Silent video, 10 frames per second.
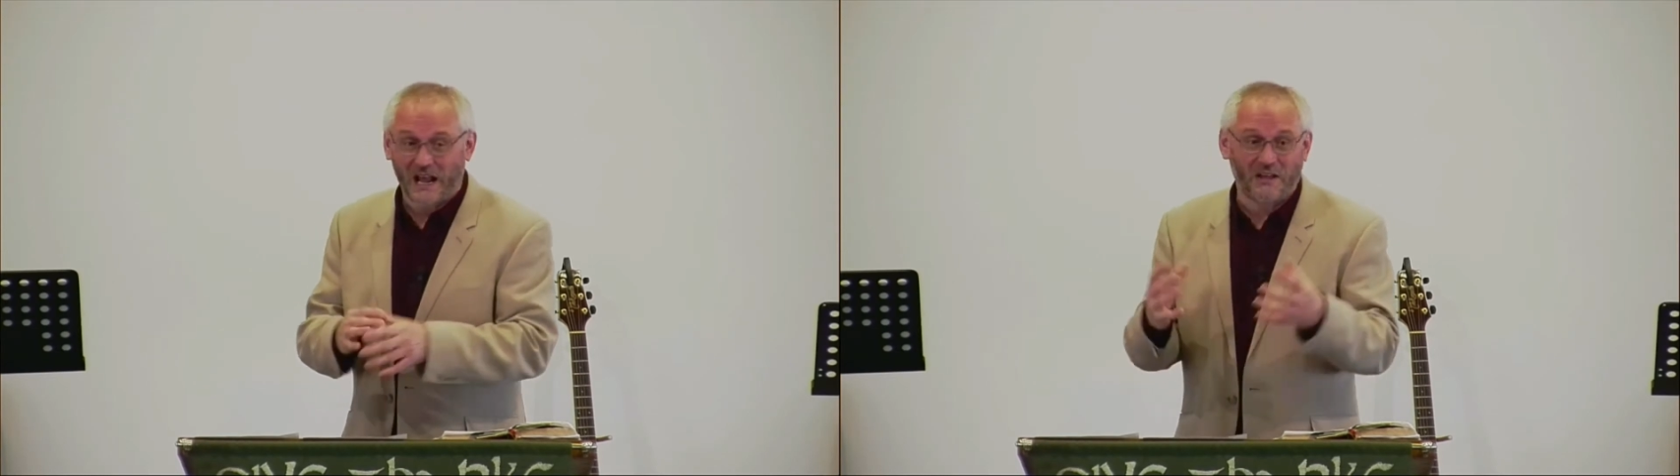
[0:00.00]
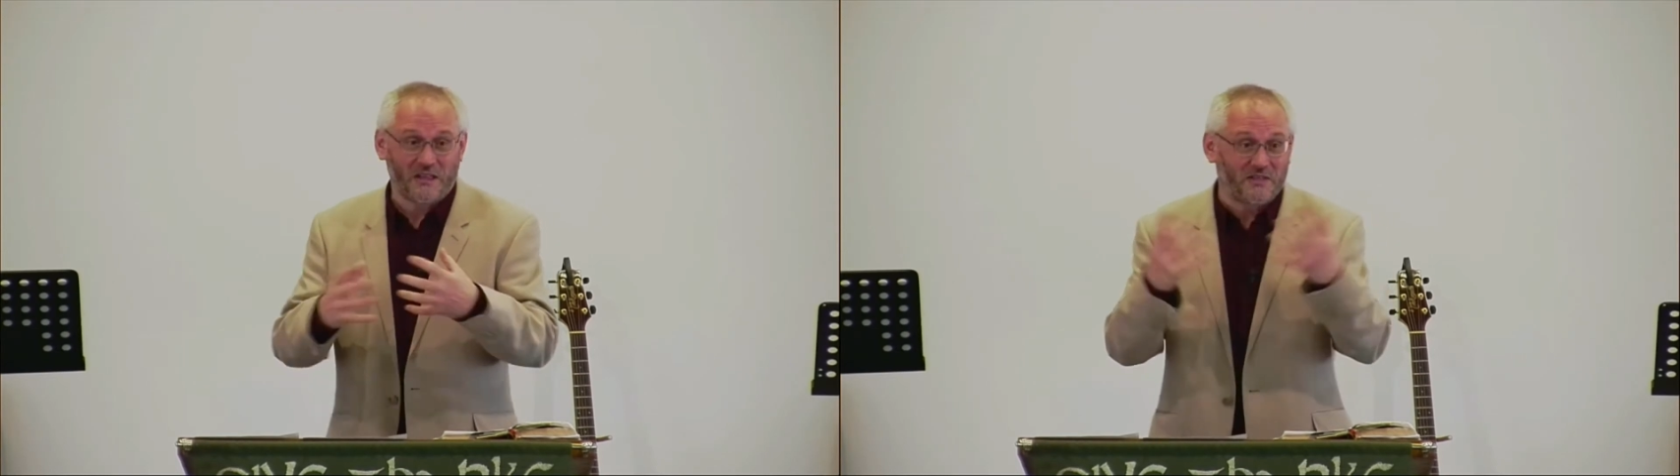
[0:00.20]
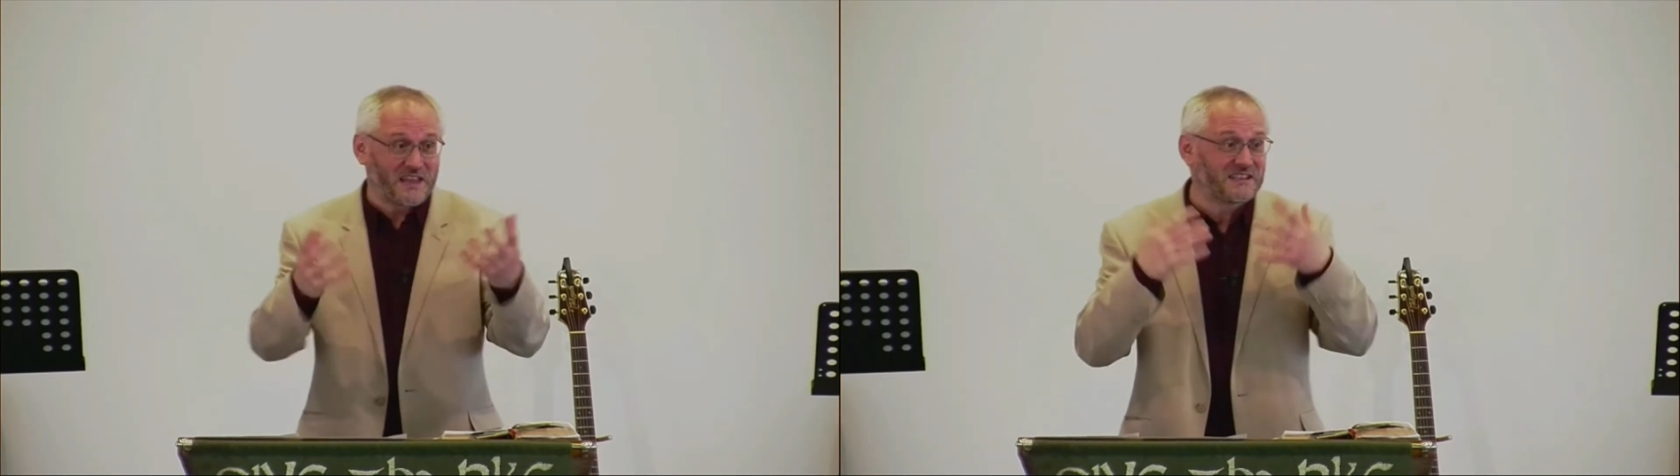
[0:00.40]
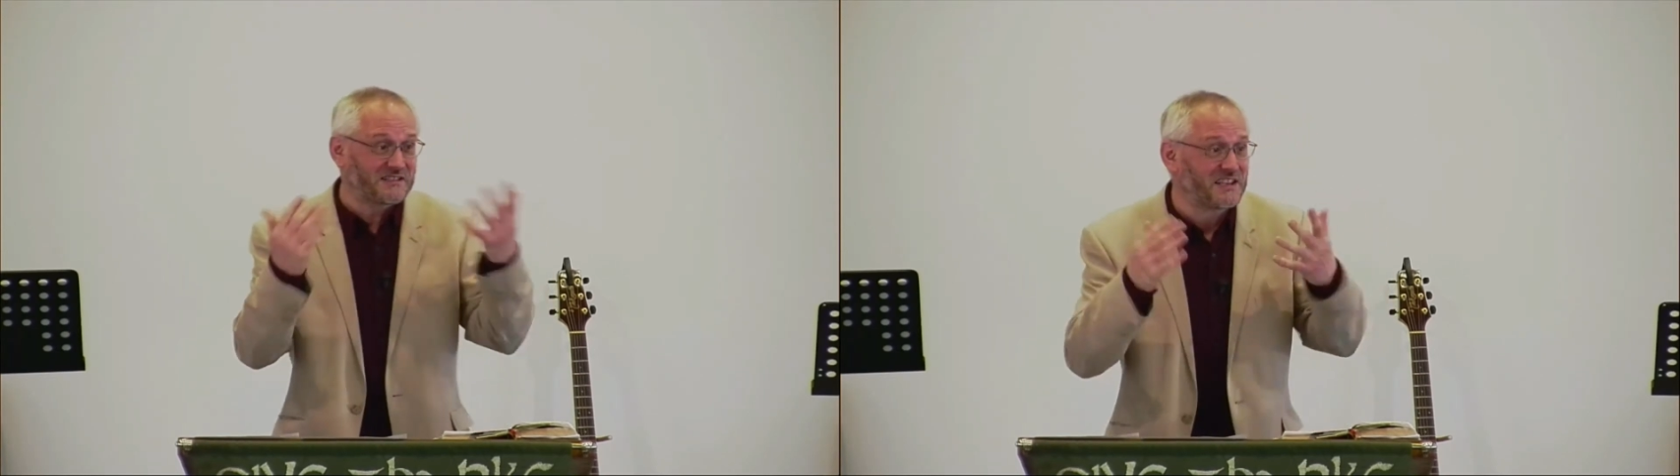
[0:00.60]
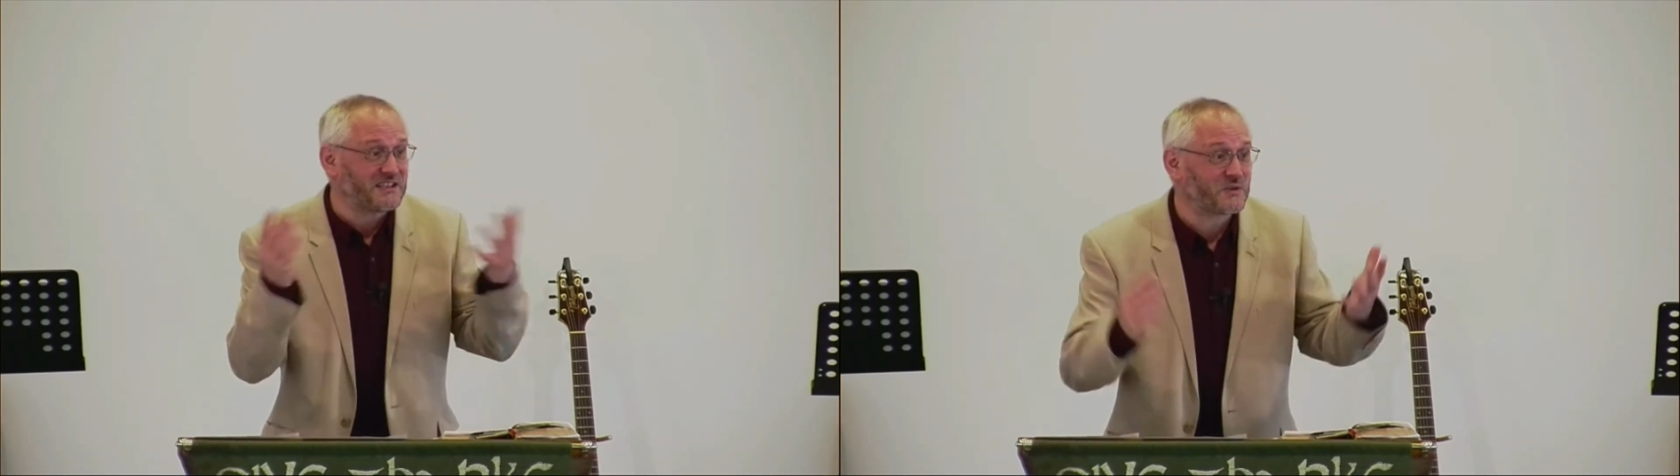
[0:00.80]
And, and this,
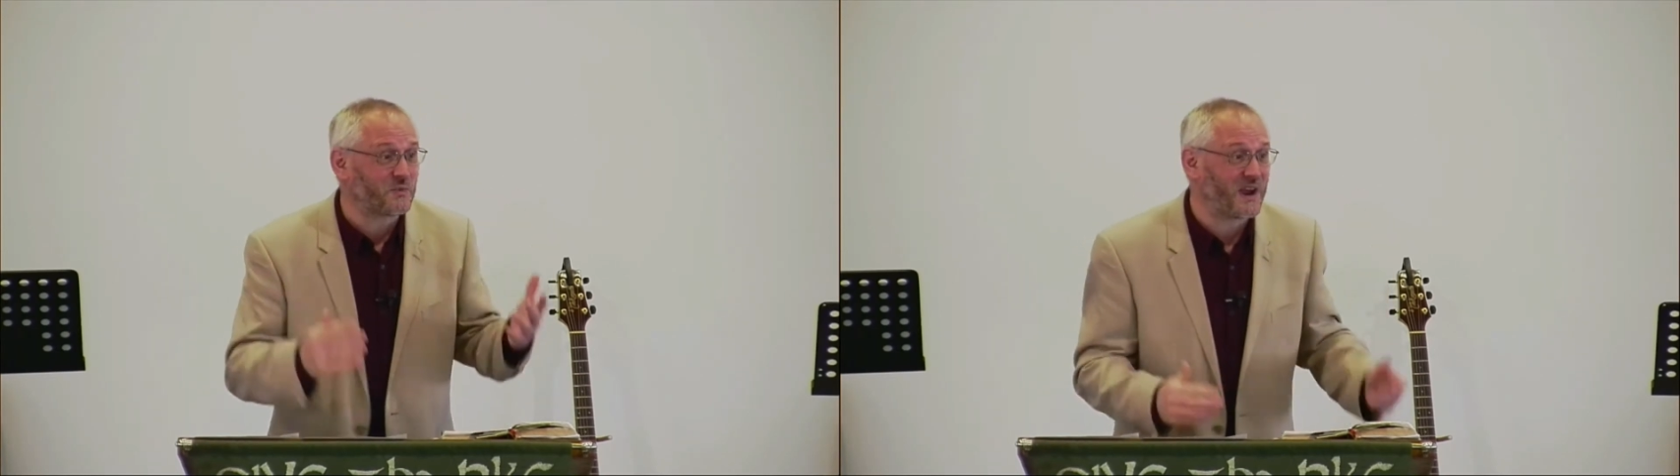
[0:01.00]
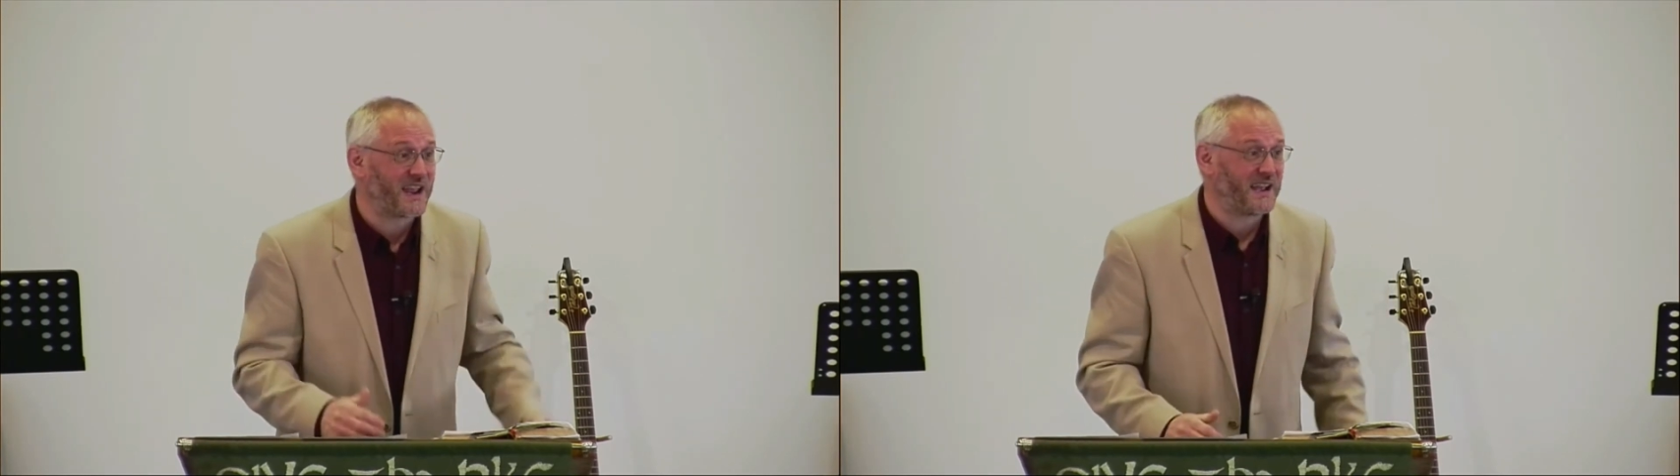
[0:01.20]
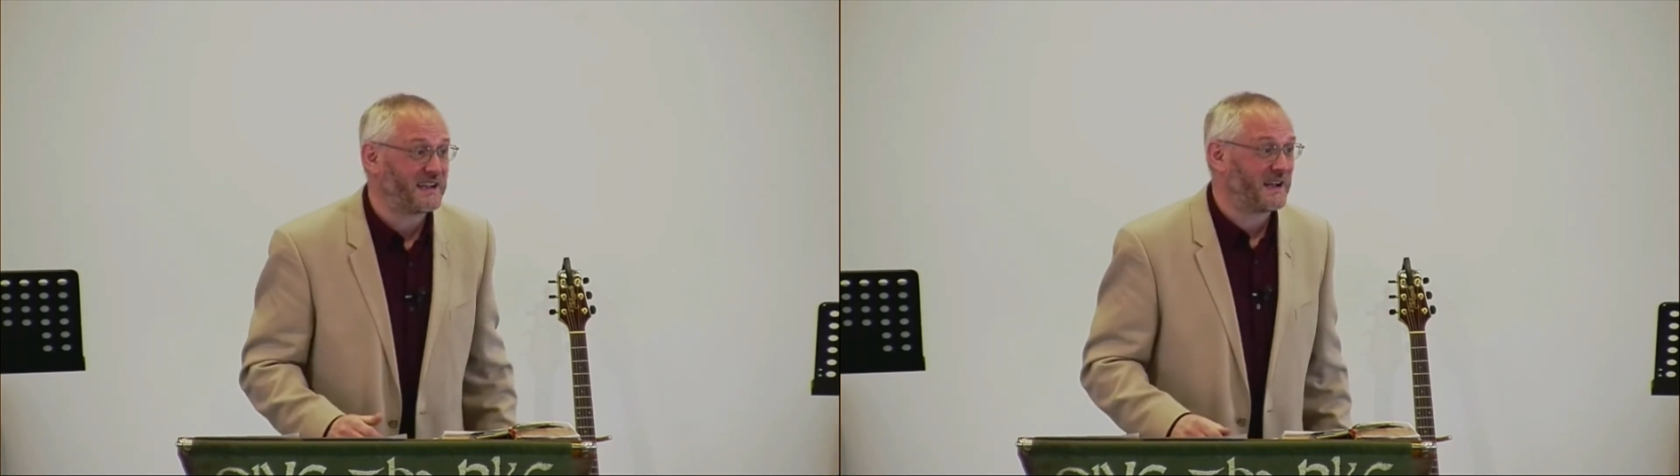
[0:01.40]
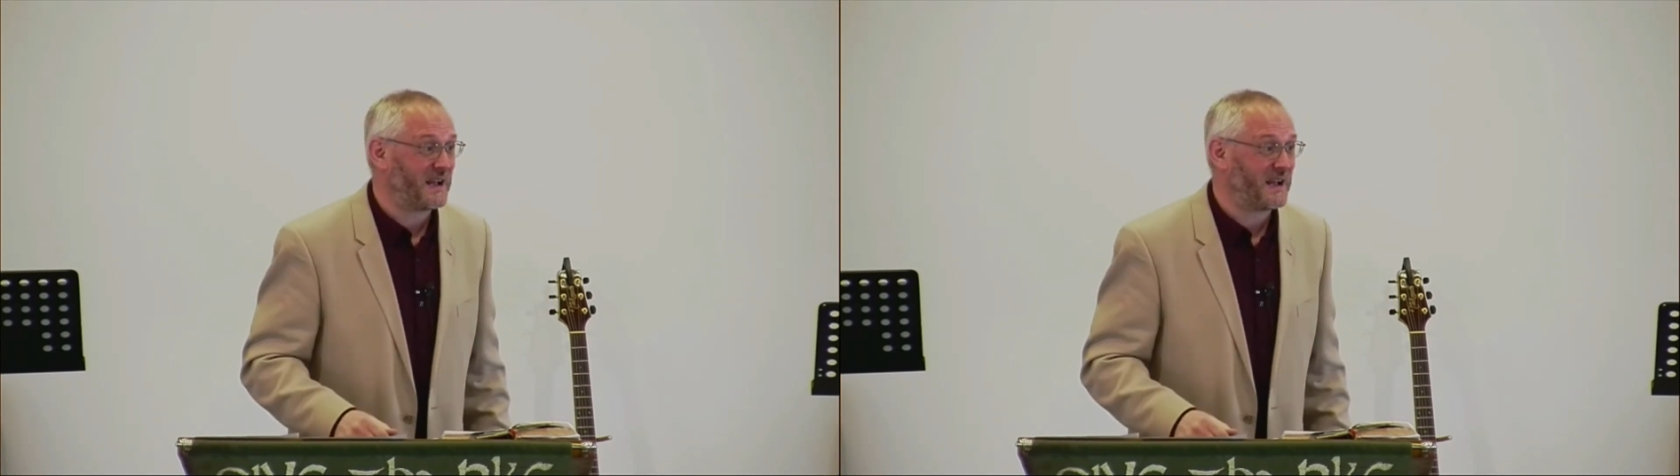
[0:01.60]
this is where